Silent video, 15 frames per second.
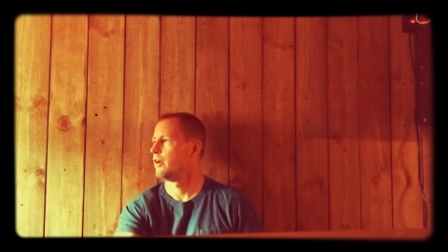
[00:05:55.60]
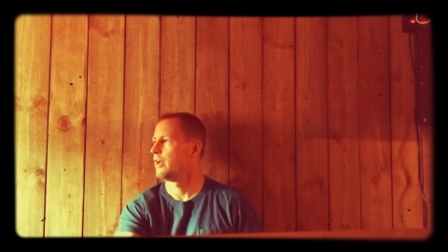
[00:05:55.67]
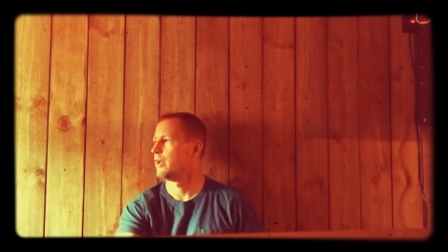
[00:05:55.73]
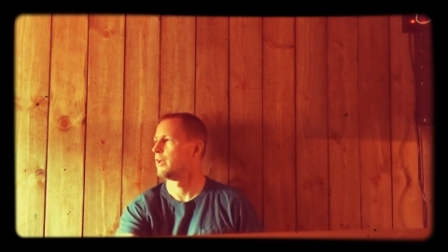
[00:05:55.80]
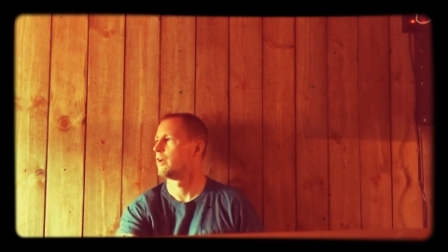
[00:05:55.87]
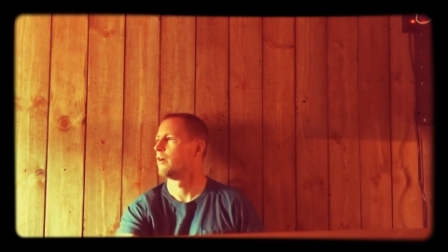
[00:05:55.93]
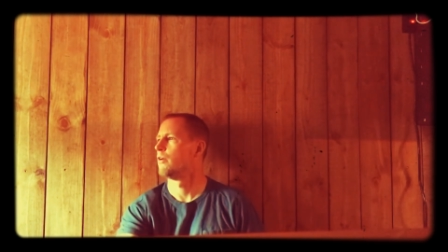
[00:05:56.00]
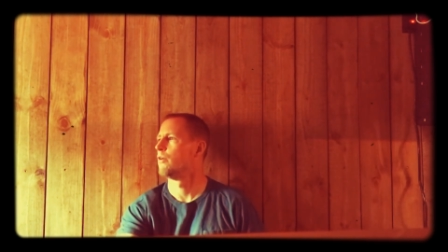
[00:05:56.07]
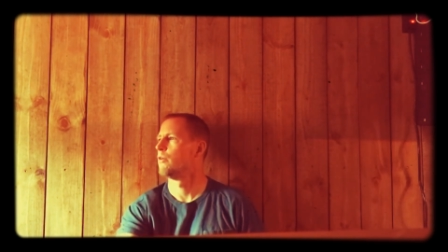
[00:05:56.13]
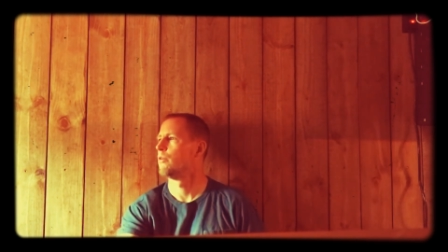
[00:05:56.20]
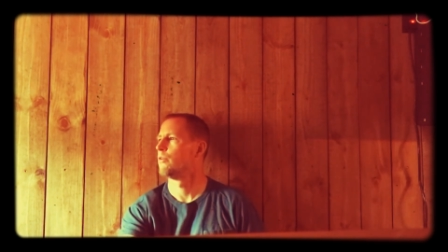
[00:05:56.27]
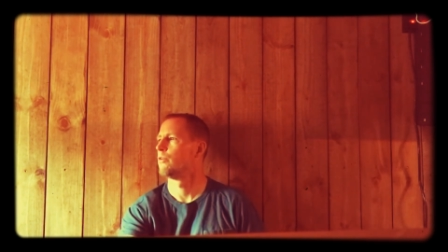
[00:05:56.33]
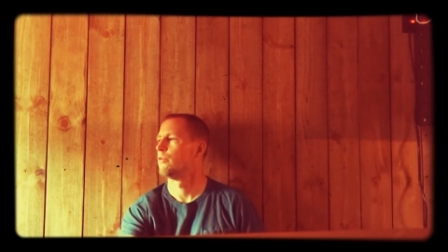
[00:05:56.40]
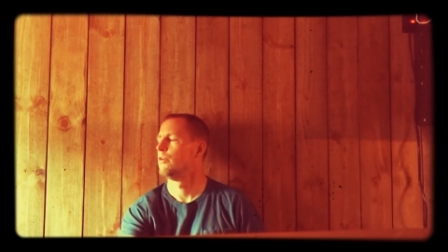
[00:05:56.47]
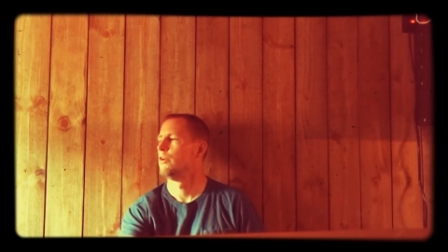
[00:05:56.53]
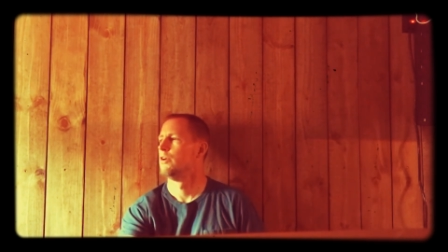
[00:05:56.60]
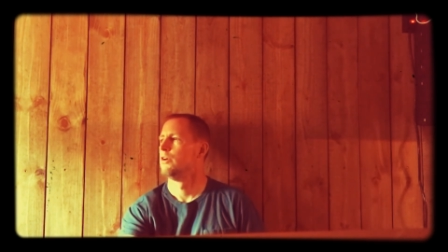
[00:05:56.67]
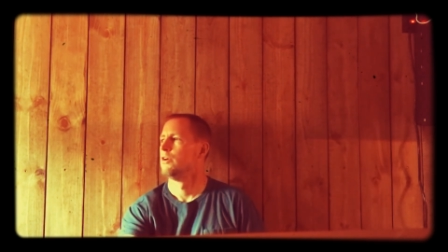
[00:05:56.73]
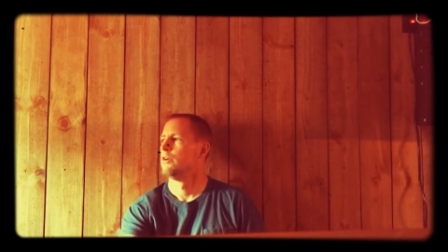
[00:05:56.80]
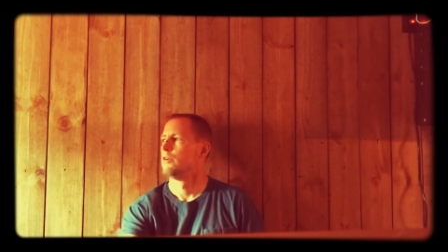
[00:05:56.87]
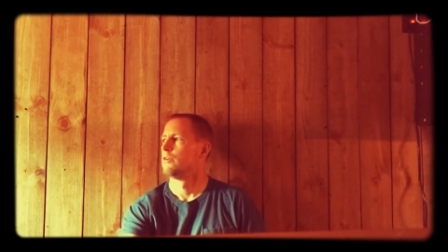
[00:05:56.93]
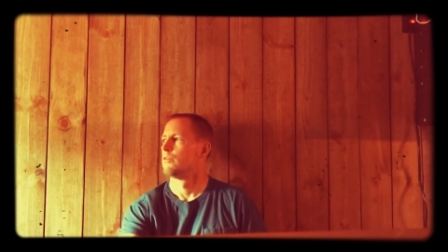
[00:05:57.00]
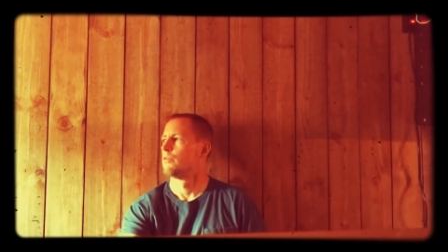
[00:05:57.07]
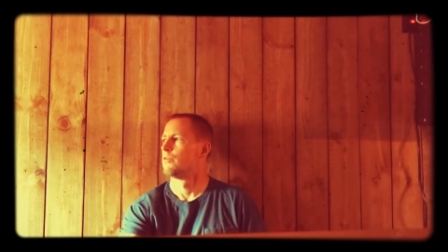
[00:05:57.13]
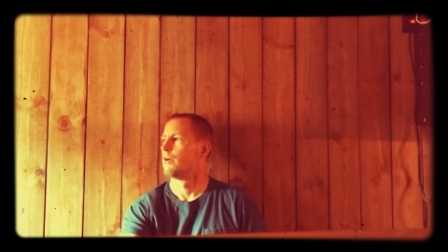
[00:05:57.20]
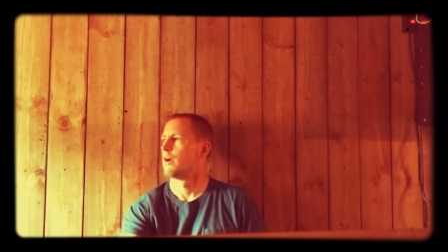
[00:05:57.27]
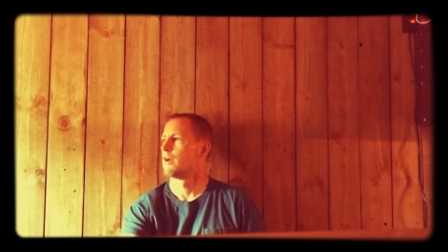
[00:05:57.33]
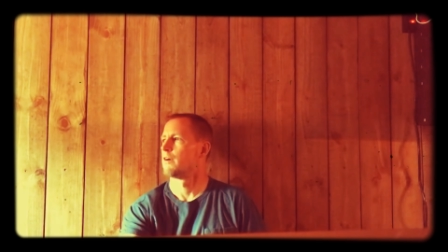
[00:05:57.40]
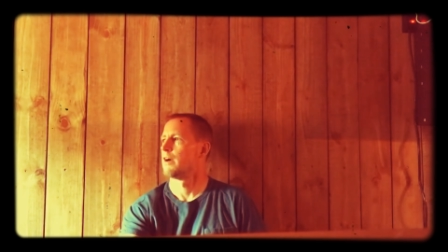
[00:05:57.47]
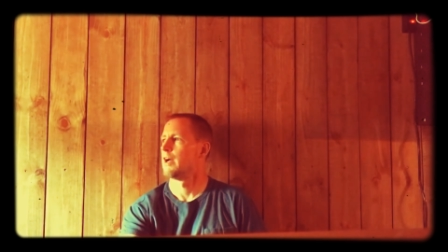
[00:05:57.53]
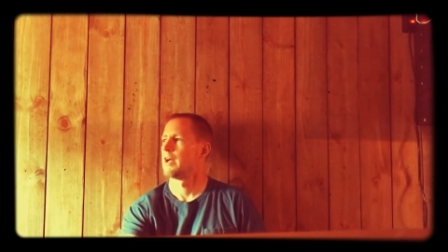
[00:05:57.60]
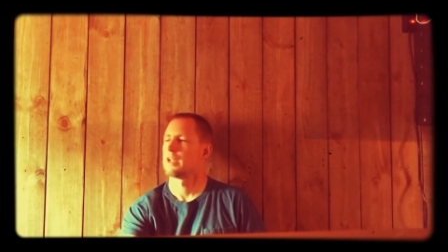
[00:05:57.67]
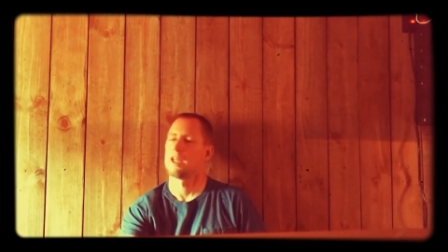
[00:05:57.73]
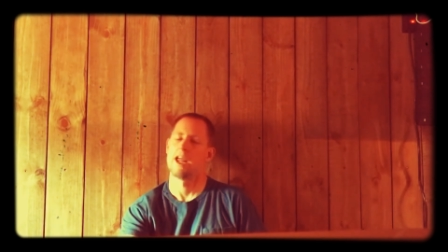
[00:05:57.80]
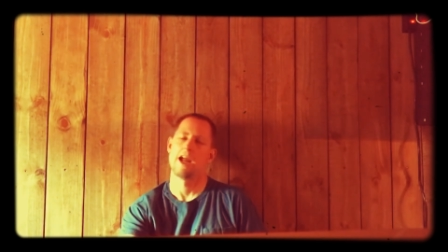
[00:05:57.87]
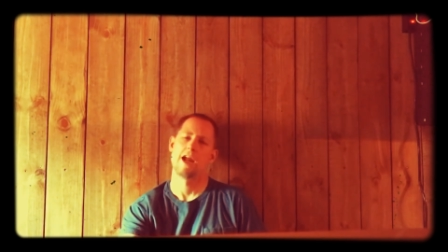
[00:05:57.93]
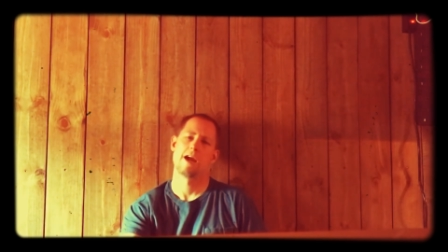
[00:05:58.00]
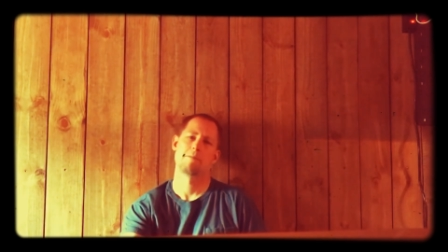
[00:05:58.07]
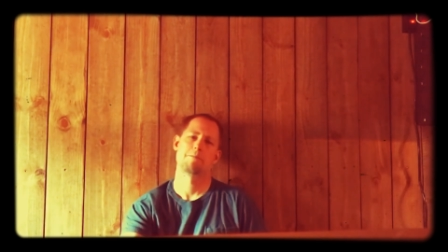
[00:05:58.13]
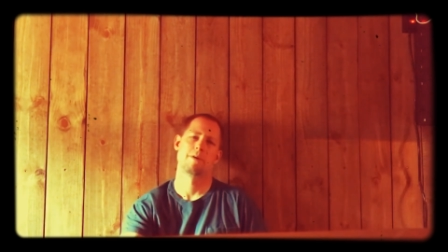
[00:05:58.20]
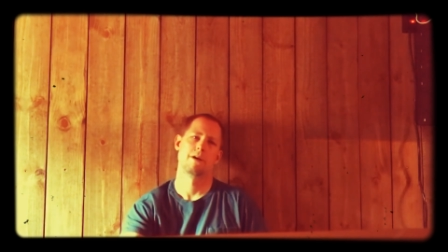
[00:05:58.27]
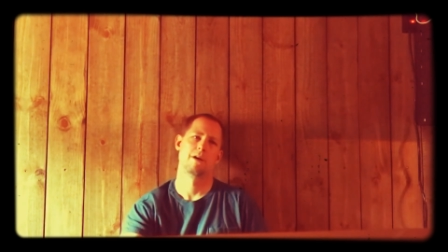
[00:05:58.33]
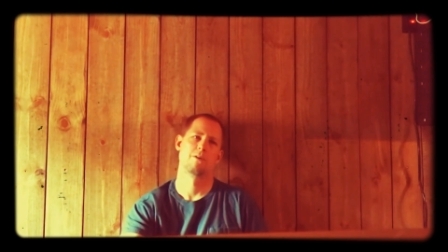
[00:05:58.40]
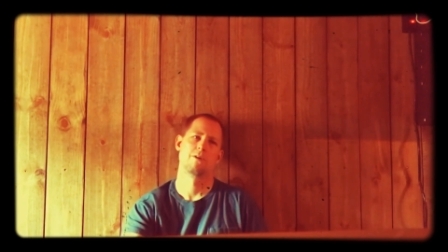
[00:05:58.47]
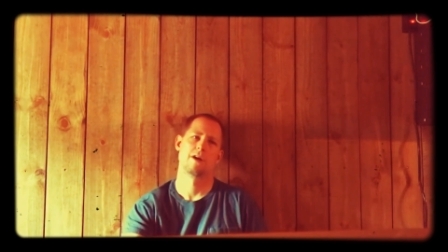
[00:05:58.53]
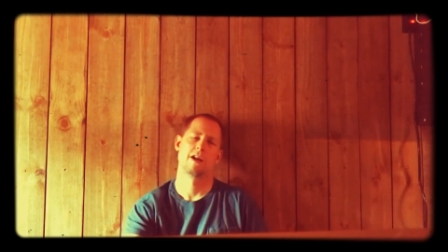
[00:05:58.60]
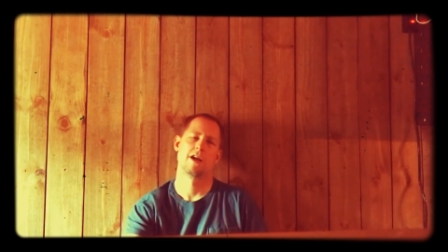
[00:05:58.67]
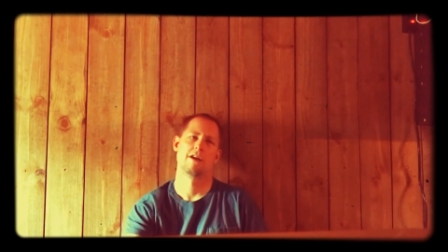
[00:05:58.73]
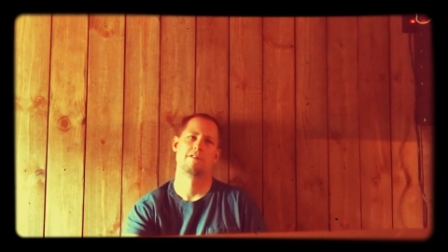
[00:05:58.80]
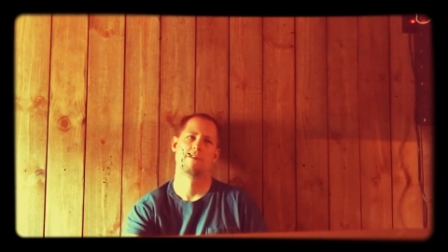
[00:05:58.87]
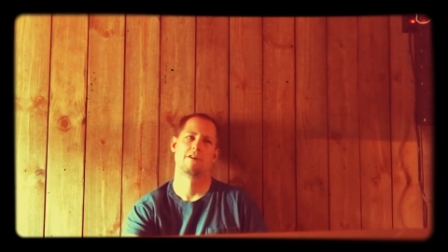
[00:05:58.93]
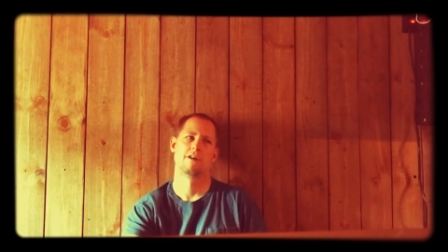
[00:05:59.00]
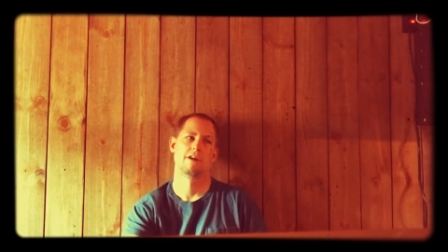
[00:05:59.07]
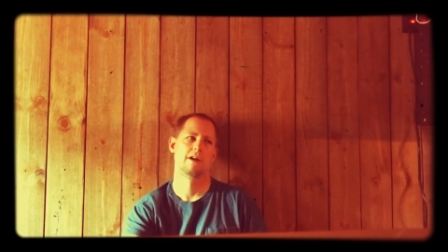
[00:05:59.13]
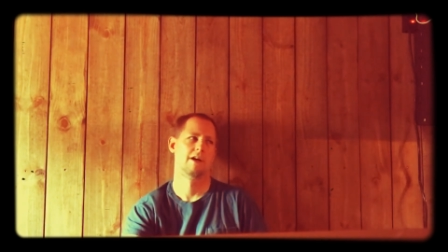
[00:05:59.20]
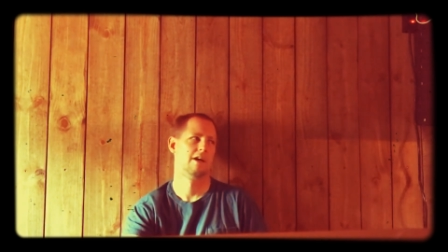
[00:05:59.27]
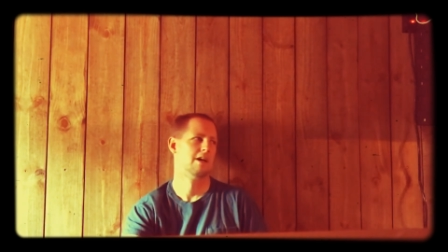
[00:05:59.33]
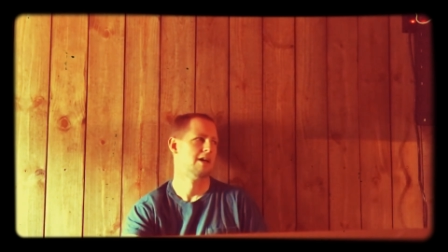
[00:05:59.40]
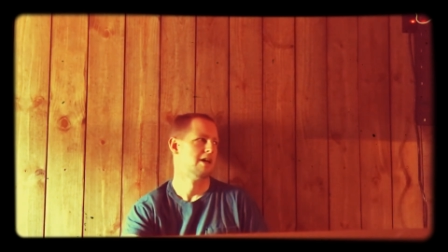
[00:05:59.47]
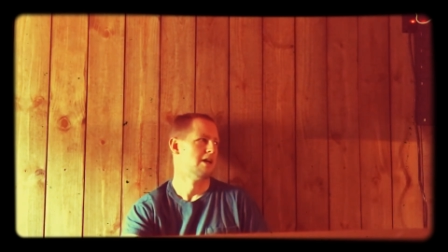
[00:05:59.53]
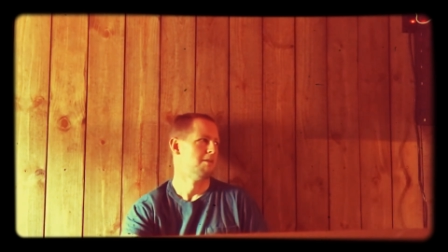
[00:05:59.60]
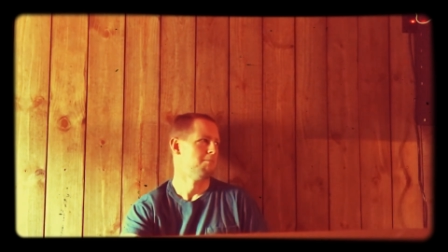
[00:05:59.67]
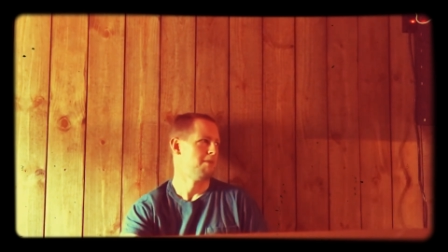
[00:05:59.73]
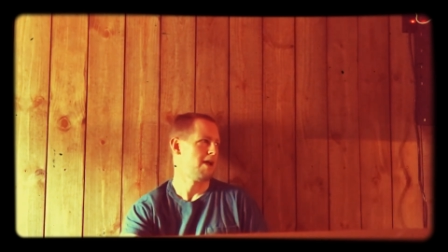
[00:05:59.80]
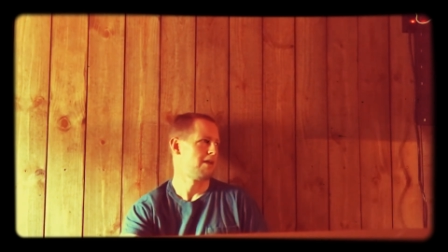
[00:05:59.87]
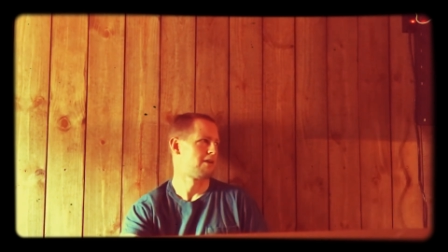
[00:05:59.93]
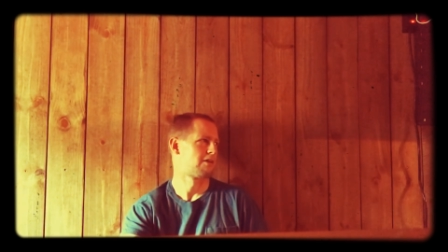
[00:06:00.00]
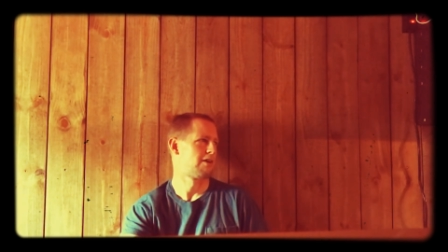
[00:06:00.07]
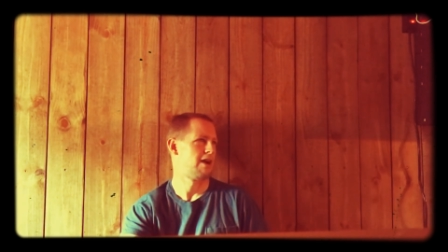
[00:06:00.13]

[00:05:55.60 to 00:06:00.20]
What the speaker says: to go run around a camp, whatever, man, they're great